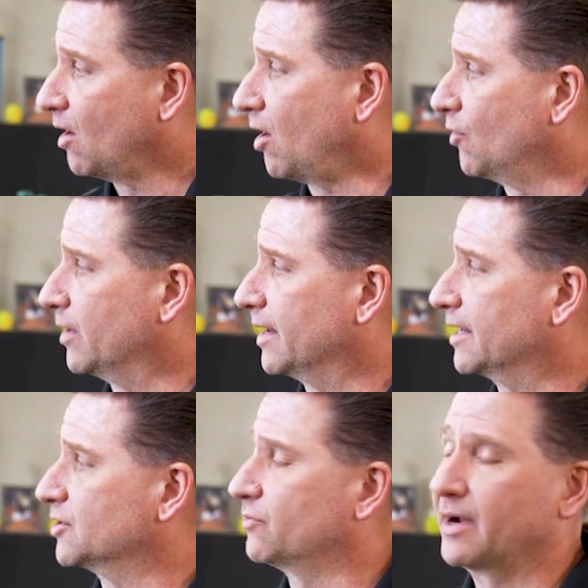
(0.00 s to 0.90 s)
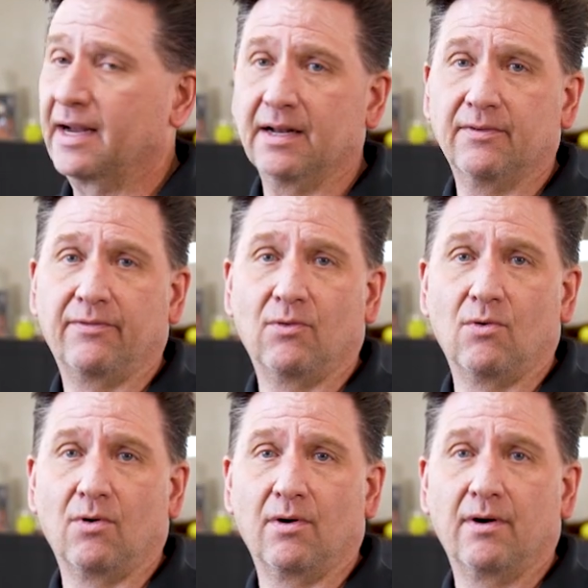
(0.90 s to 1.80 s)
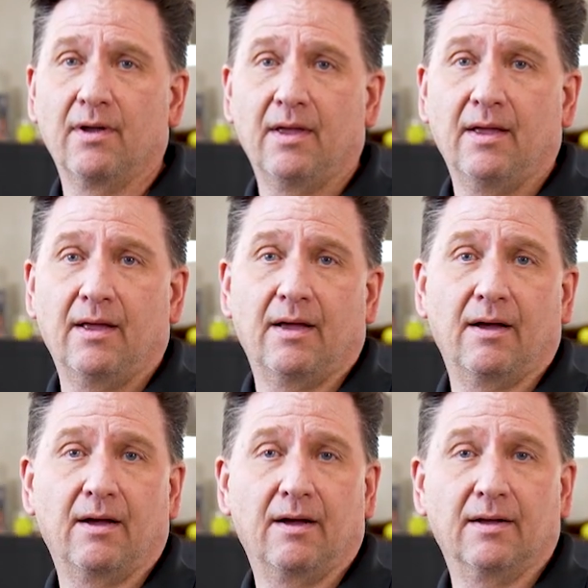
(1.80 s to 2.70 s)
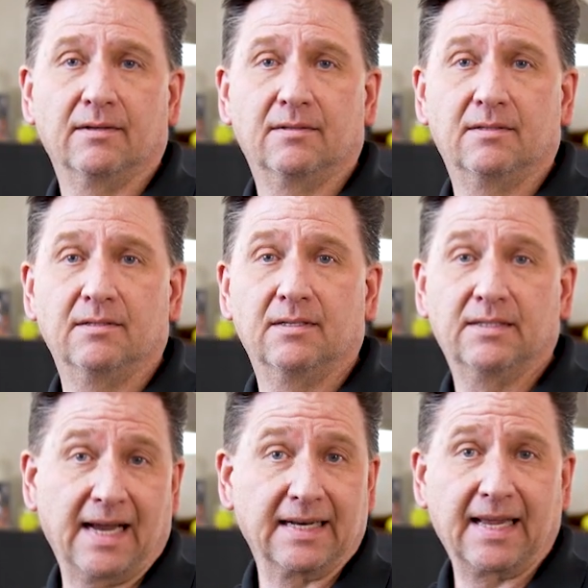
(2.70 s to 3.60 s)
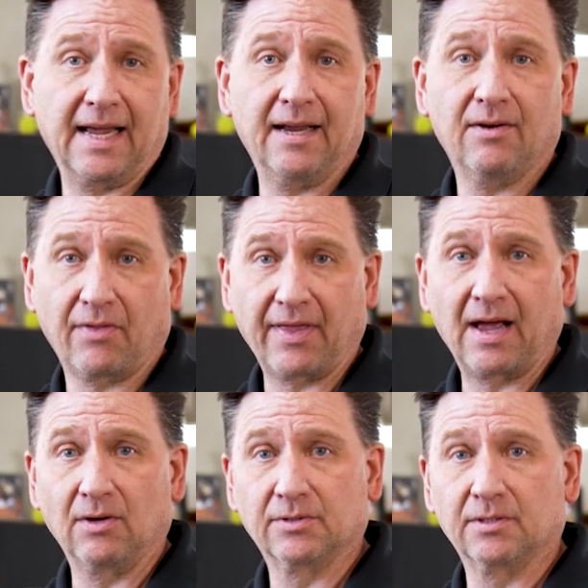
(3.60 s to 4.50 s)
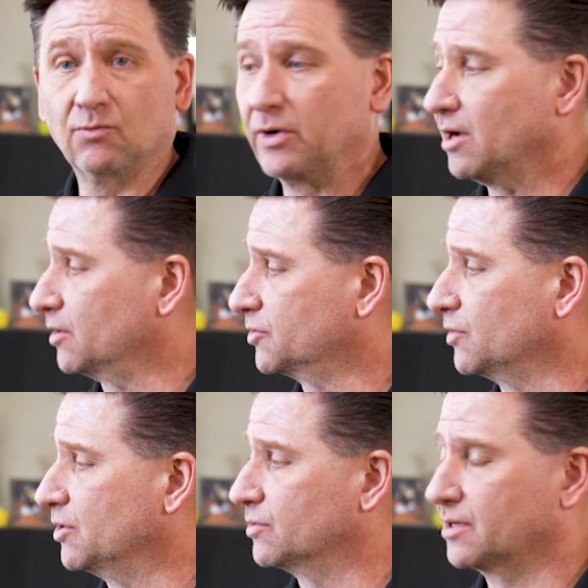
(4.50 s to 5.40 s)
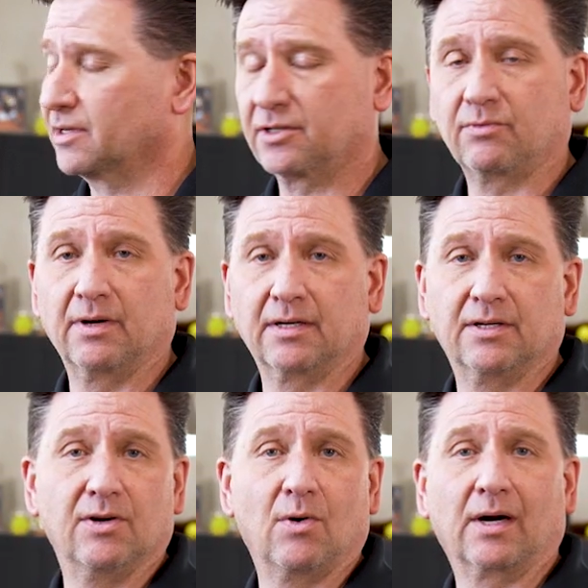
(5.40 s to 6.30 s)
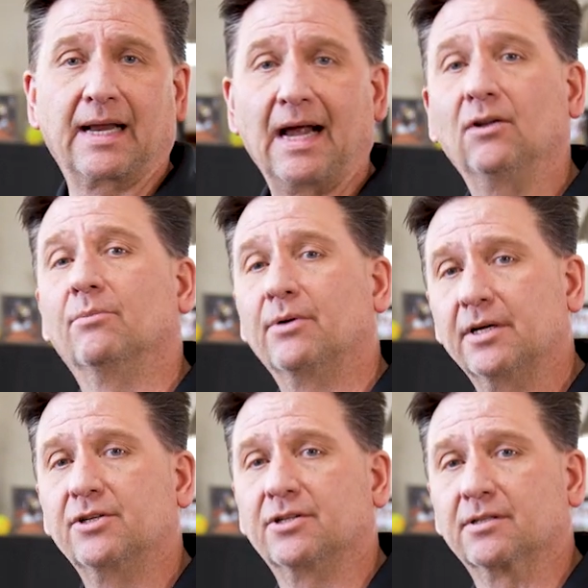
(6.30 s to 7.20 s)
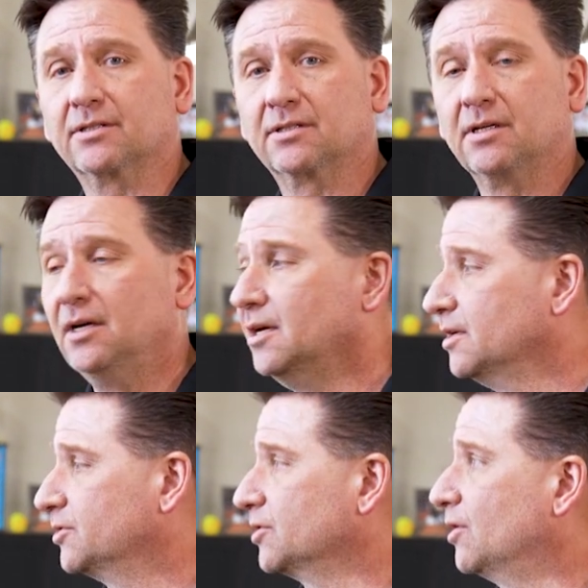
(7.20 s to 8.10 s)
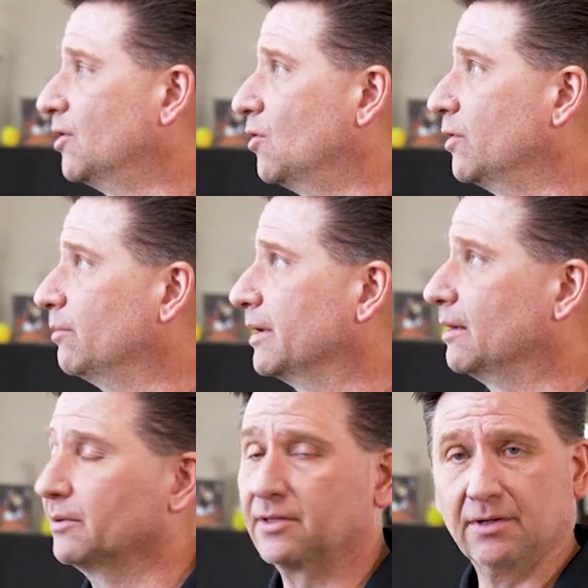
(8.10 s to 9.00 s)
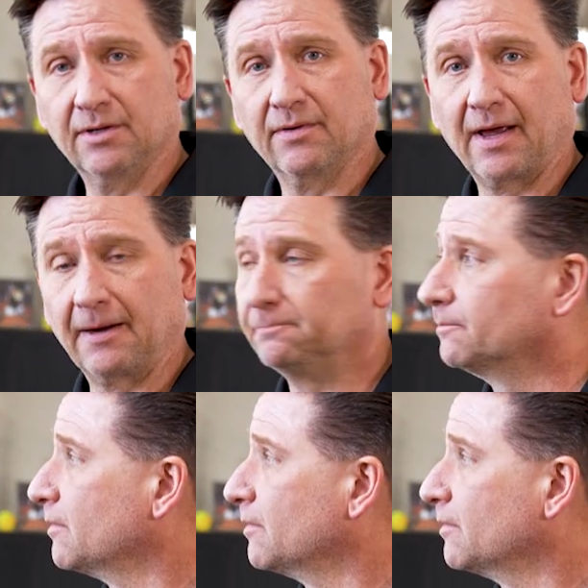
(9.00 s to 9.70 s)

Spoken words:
Our rig is rated for 10K, 1,000. We also use this rig to do our calibrations, so we'll be able to do that.